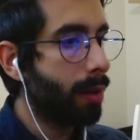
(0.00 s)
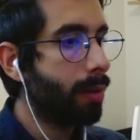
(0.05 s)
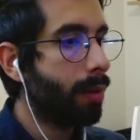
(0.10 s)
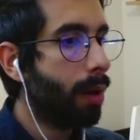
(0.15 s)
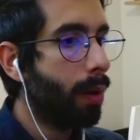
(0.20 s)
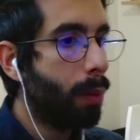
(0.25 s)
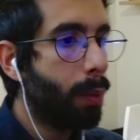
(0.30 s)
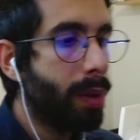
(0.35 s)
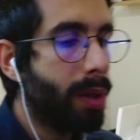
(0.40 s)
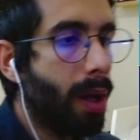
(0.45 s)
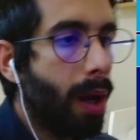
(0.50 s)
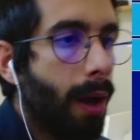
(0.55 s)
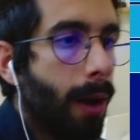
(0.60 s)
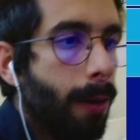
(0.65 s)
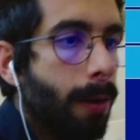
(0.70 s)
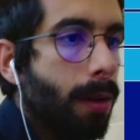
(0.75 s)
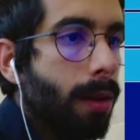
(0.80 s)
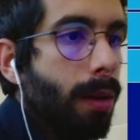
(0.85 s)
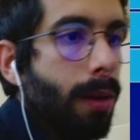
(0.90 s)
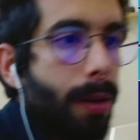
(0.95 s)
You know, we
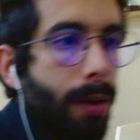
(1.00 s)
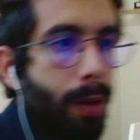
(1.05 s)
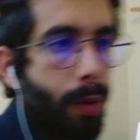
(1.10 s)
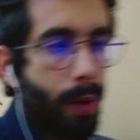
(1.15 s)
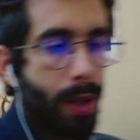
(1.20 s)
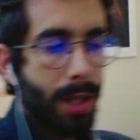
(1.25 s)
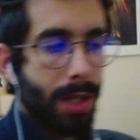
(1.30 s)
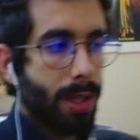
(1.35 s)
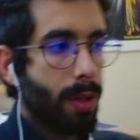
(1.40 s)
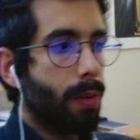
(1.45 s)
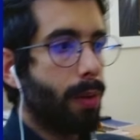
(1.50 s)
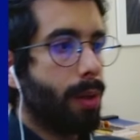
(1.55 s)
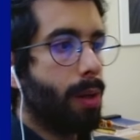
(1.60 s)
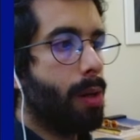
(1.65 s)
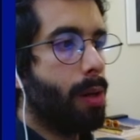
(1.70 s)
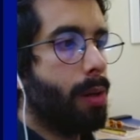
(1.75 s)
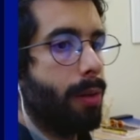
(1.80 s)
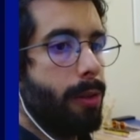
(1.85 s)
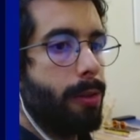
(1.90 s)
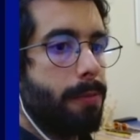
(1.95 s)
got grunts going
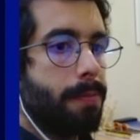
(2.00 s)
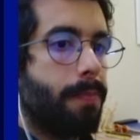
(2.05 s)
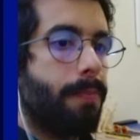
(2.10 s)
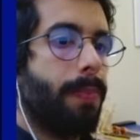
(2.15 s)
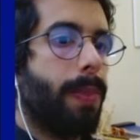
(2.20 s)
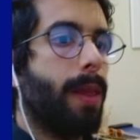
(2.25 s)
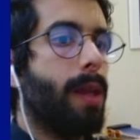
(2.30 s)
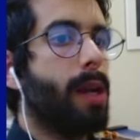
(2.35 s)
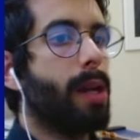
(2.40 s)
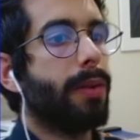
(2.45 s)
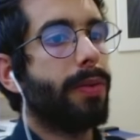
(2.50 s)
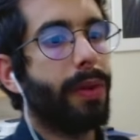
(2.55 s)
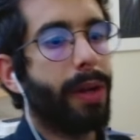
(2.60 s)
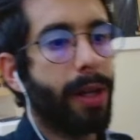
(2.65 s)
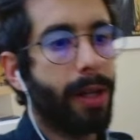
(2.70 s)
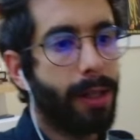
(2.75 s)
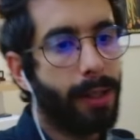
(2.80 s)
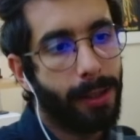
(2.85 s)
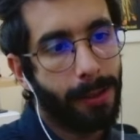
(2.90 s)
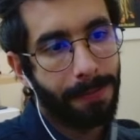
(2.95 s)
on here, and
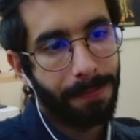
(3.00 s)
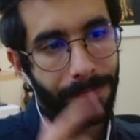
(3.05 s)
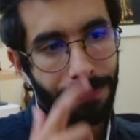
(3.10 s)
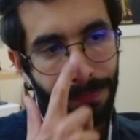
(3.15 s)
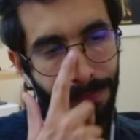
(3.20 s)
they